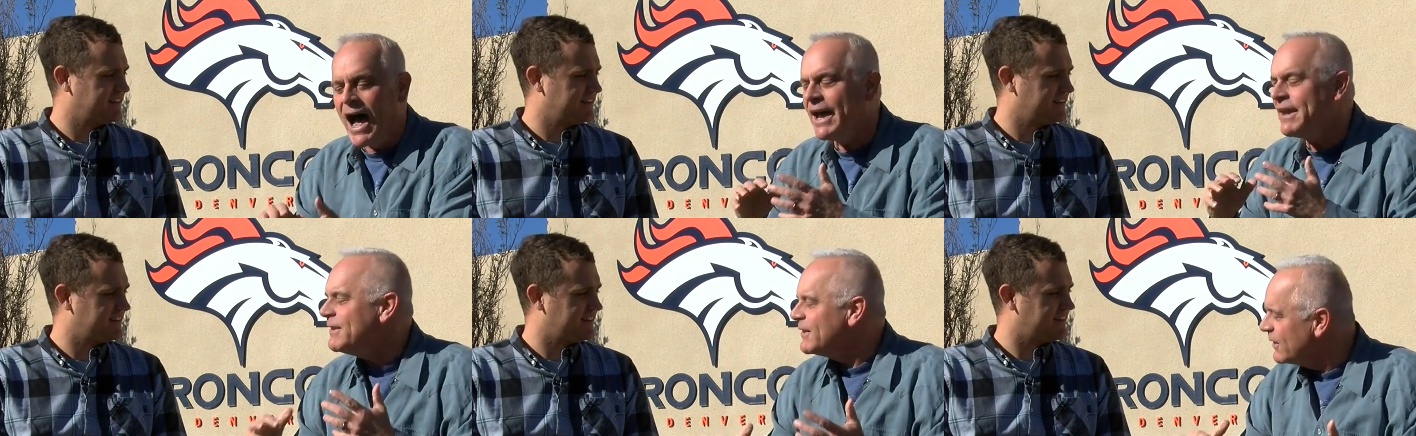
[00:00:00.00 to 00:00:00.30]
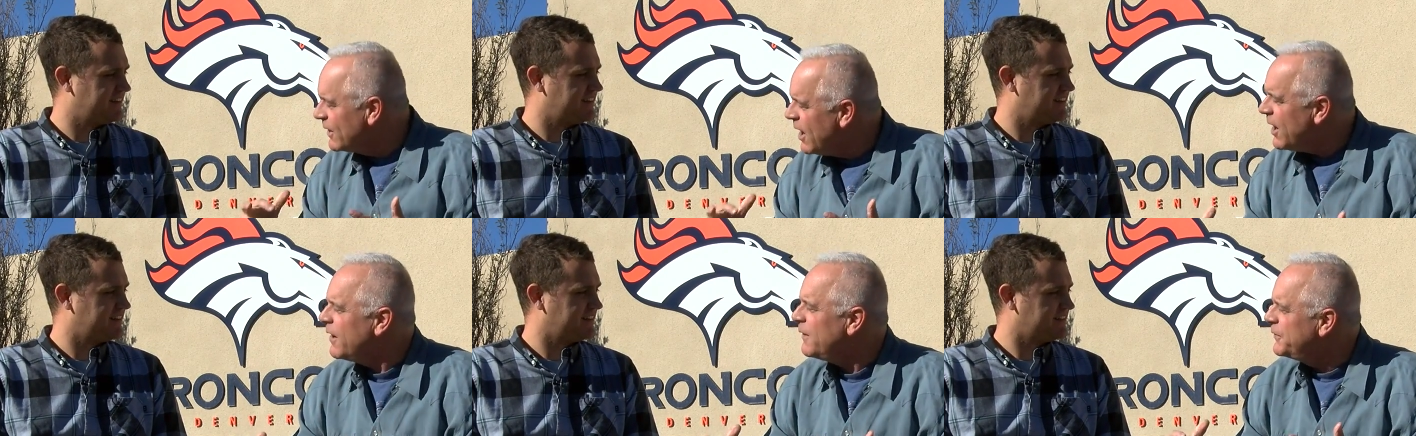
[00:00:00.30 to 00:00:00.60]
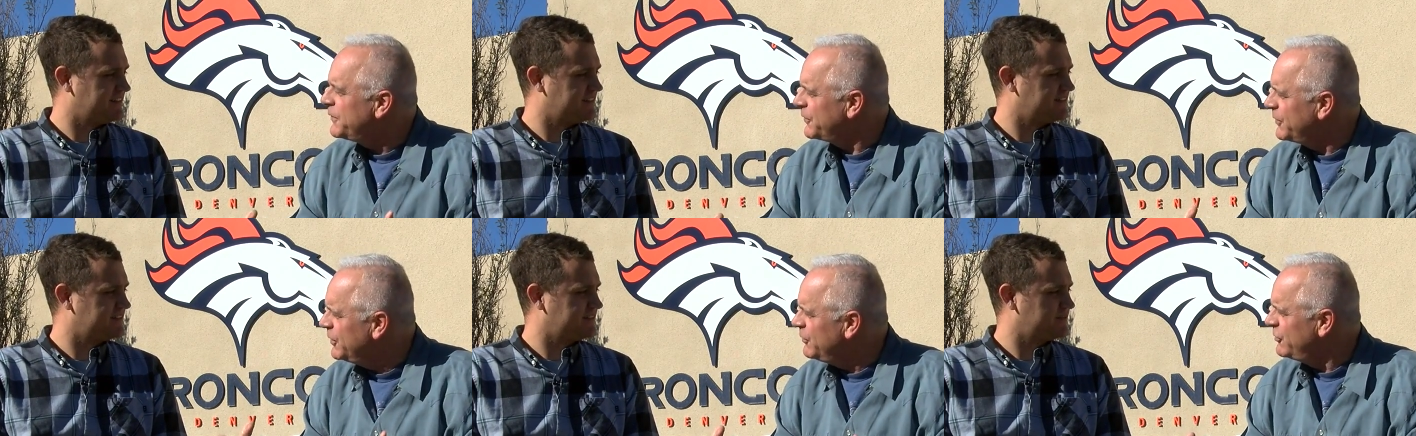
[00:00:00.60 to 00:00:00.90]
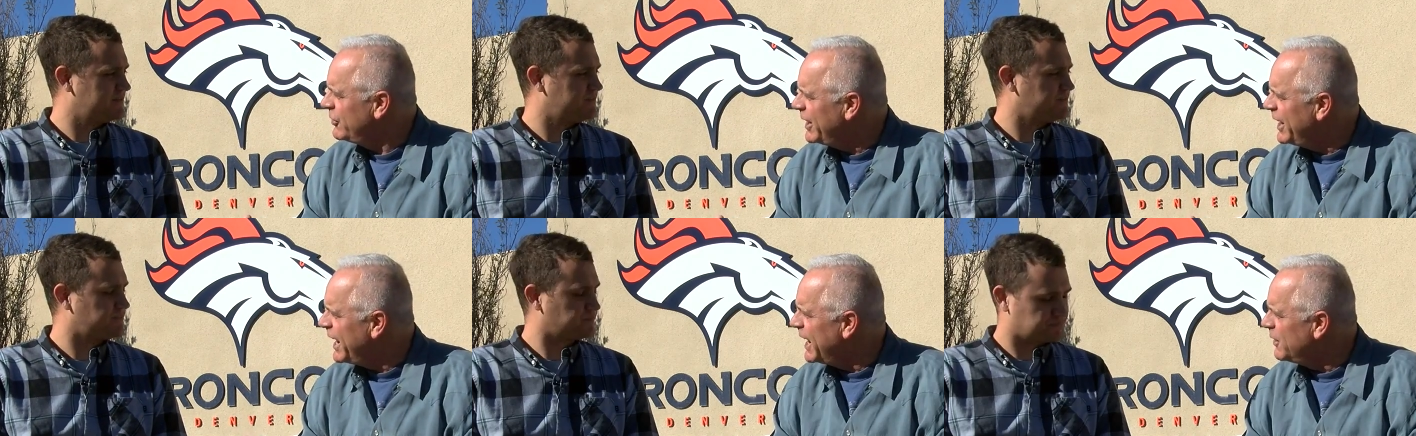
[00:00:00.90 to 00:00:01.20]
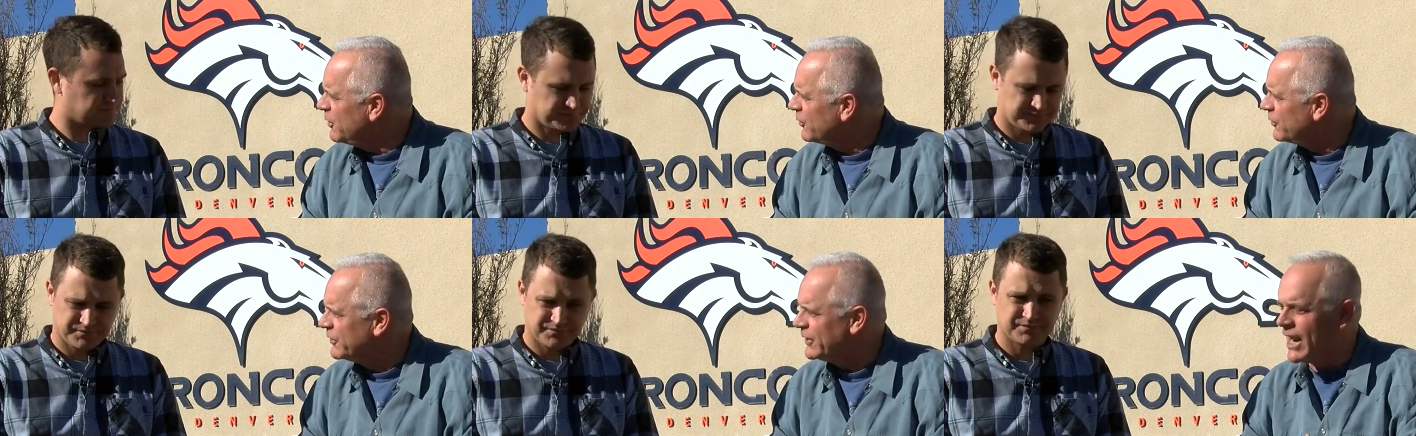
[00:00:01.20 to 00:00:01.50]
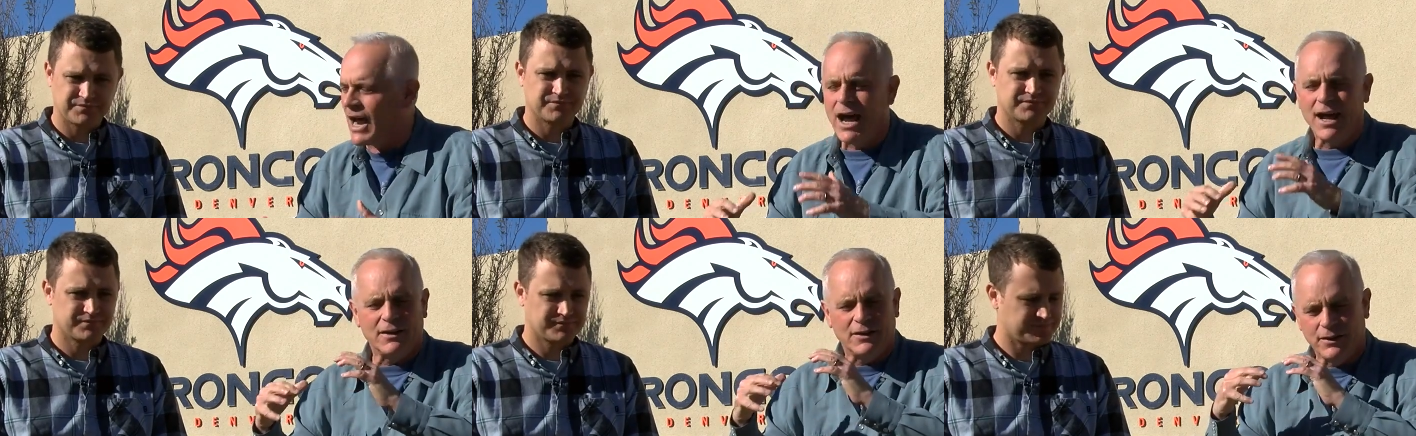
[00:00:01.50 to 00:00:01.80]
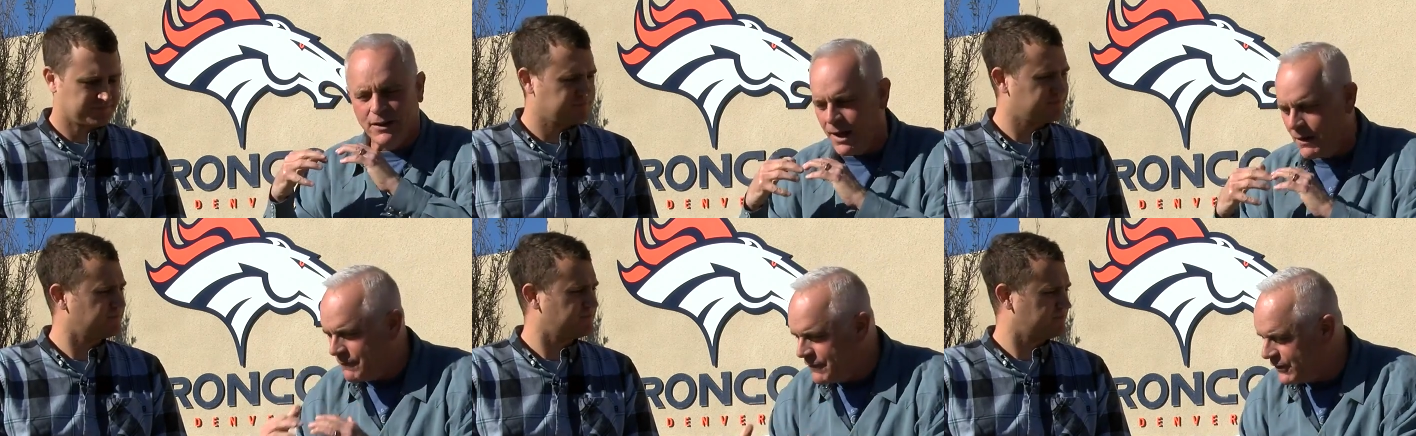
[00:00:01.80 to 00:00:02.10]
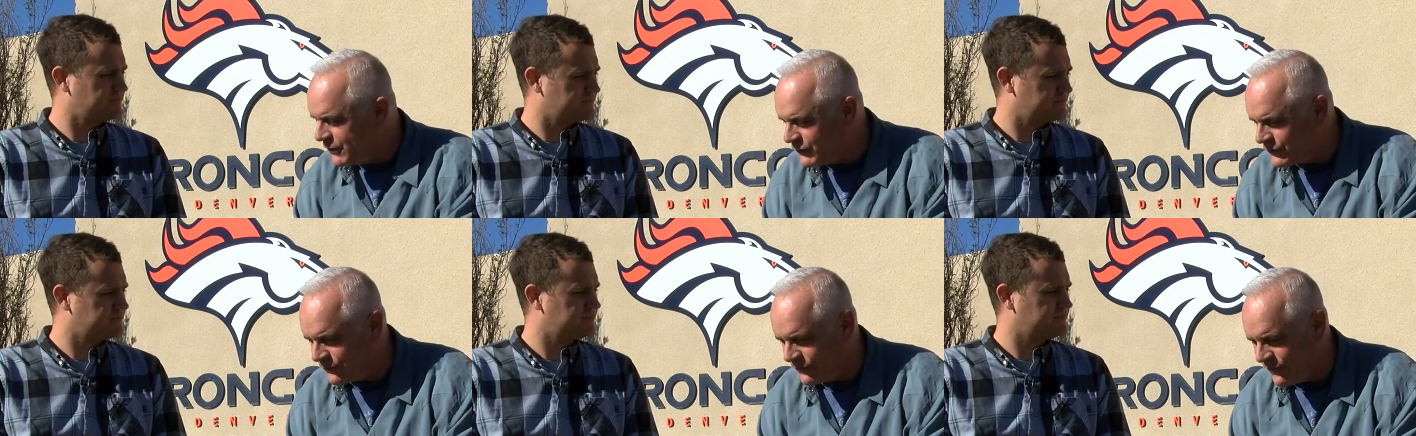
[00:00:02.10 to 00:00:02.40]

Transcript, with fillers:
Speaker 1: I love C.J. Anderson. I love his